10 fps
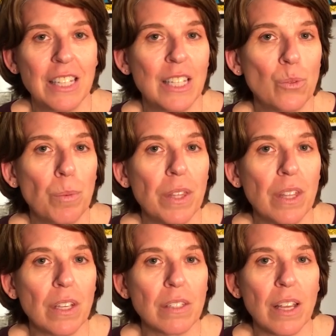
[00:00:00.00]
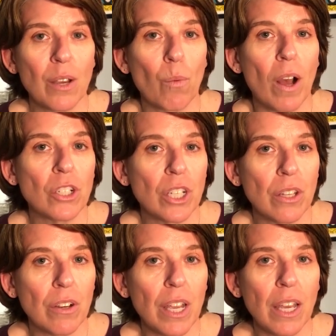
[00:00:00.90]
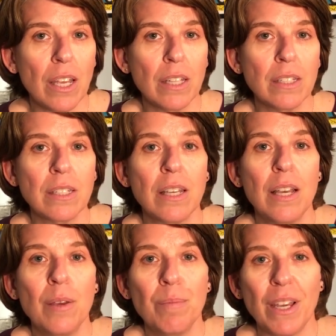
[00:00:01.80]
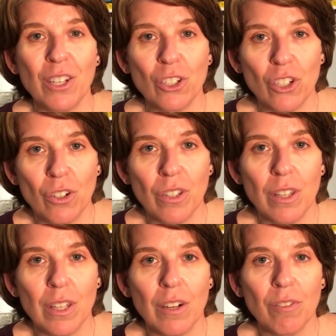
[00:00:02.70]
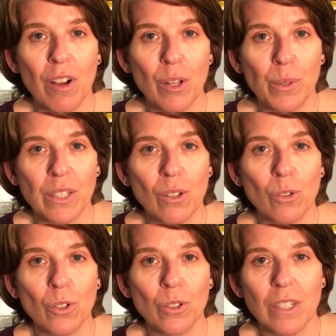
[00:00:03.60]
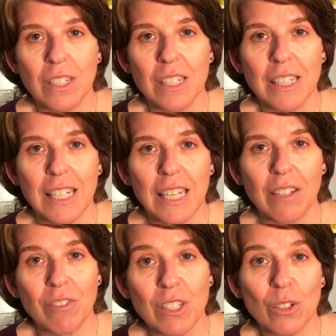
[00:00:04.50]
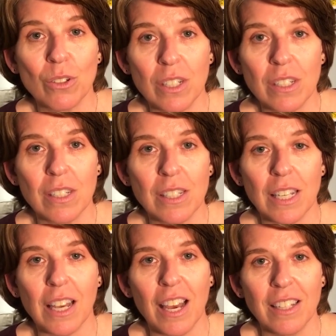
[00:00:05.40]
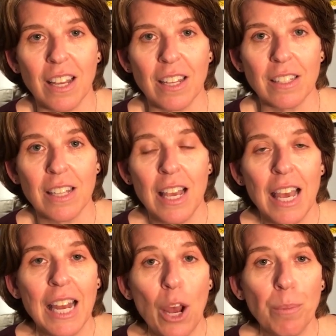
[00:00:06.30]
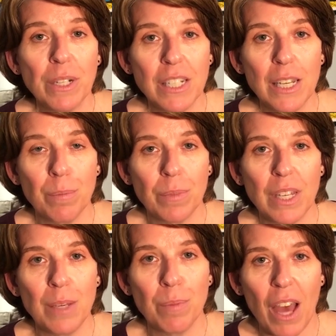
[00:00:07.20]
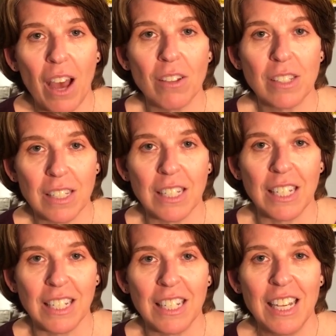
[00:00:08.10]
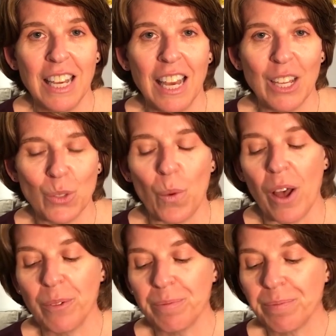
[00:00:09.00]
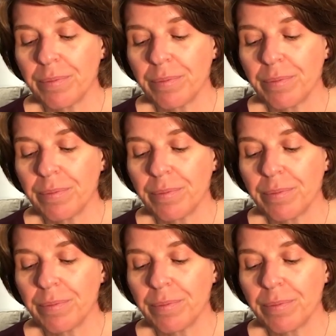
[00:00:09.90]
These would be things like washing their hands, making sure that they're following social distancing, physical distancing guidelines, and helping to keep the house clean as well.